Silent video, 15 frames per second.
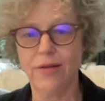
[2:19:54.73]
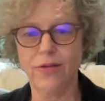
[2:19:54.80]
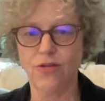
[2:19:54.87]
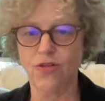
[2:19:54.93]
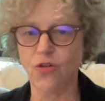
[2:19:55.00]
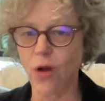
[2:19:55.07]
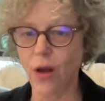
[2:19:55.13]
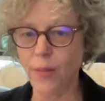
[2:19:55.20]
they're
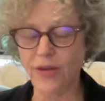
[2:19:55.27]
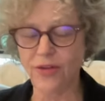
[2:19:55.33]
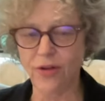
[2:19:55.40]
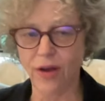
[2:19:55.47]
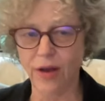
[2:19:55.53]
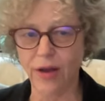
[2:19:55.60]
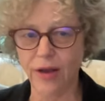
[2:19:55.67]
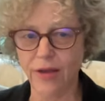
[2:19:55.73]

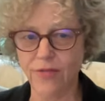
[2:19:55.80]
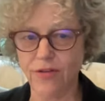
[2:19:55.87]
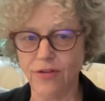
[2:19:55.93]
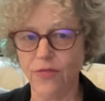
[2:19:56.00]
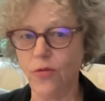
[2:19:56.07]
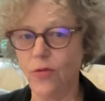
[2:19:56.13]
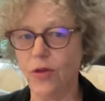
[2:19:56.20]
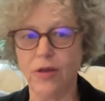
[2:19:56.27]
traumatized.
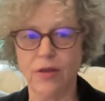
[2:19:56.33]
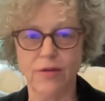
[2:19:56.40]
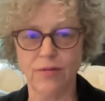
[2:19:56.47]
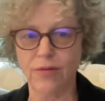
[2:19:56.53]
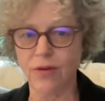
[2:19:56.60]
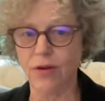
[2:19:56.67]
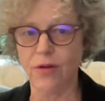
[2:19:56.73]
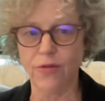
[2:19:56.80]
If you look at,
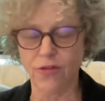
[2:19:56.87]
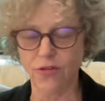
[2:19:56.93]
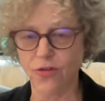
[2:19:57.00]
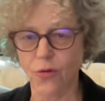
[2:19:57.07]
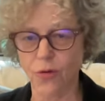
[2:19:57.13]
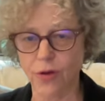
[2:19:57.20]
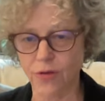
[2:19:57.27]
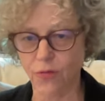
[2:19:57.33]
the
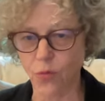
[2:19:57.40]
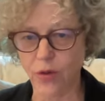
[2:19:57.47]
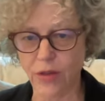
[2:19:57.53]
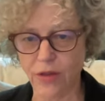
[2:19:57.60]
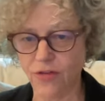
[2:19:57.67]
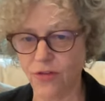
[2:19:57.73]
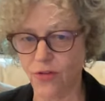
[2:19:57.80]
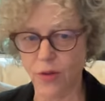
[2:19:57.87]
story of
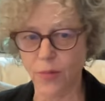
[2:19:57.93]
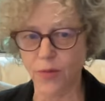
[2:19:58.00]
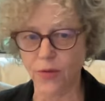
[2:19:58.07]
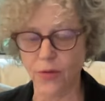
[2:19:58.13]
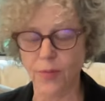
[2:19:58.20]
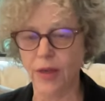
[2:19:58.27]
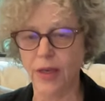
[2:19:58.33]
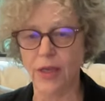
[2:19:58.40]
Whitley
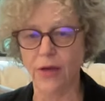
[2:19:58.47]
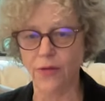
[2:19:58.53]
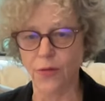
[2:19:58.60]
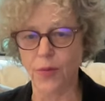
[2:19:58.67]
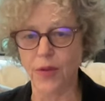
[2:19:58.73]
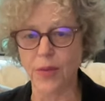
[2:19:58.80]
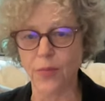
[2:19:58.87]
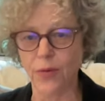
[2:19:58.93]
Strieber and many
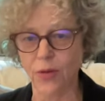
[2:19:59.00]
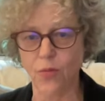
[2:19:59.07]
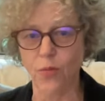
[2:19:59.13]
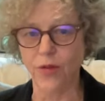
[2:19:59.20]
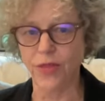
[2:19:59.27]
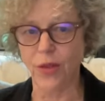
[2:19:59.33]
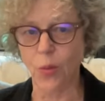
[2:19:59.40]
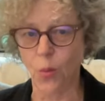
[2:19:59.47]
other people,
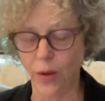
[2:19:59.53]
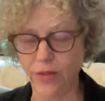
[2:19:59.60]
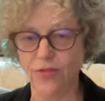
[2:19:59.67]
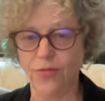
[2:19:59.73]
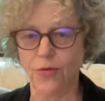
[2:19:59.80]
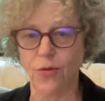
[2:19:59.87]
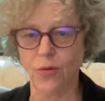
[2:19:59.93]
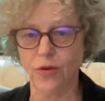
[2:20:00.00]
what they went
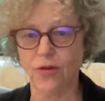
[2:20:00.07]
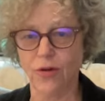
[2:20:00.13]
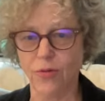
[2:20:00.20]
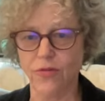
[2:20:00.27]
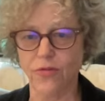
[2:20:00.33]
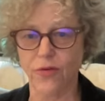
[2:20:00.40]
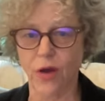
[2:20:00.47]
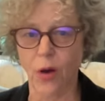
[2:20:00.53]
through in
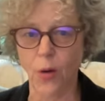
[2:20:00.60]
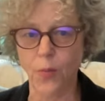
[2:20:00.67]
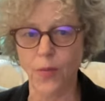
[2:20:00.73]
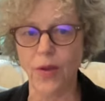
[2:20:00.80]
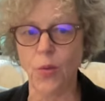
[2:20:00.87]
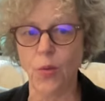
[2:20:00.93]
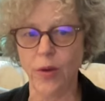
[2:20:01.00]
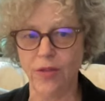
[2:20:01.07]
terms of
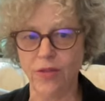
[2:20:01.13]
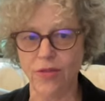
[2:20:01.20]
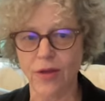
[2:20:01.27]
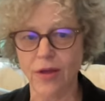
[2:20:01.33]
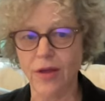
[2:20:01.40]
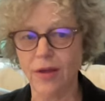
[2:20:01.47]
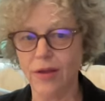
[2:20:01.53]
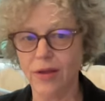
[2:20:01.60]
coping with
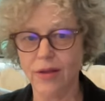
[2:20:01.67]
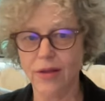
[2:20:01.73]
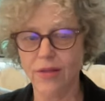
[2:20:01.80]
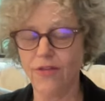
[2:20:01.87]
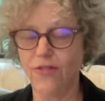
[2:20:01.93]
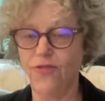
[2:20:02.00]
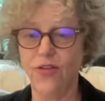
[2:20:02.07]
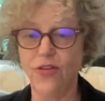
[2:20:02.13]

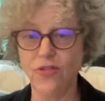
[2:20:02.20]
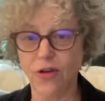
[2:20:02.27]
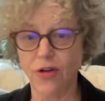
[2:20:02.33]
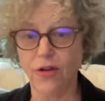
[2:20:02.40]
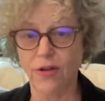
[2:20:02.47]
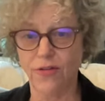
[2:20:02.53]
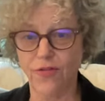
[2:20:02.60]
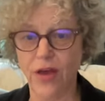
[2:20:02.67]
the
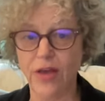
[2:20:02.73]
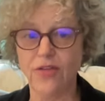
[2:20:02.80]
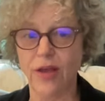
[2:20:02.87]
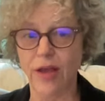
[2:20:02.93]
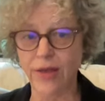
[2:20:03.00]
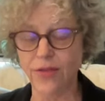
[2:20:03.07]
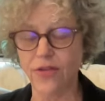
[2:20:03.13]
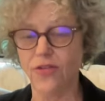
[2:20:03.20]
physical effects
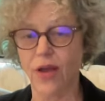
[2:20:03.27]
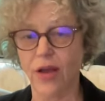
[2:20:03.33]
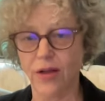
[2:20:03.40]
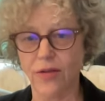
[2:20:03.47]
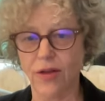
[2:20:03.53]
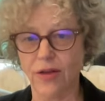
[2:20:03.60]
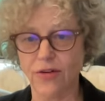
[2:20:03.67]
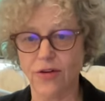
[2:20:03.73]
and the
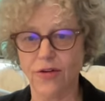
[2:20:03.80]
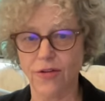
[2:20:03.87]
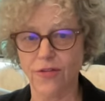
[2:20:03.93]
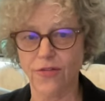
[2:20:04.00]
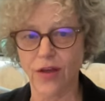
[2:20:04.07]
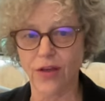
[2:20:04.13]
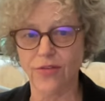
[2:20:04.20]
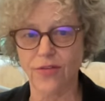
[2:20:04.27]
psychological
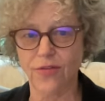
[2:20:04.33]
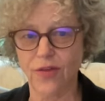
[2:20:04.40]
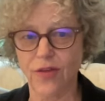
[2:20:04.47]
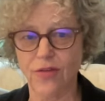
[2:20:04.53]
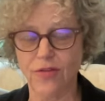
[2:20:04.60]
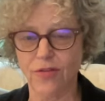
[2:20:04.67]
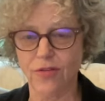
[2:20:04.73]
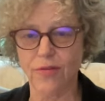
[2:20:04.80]
effects of
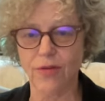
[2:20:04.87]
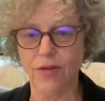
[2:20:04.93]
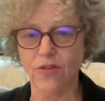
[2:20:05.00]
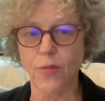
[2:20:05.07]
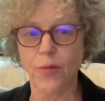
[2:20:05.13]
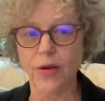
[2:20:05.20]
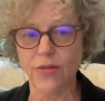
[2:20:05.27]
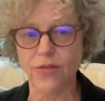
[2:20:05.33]
these
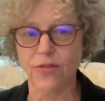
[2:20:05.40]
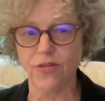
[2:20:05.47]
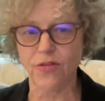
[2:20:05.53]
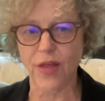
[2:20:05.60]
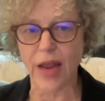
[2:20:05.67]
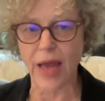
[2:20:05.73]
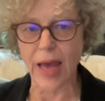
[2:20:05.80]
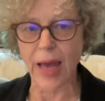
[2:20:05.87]
experiences that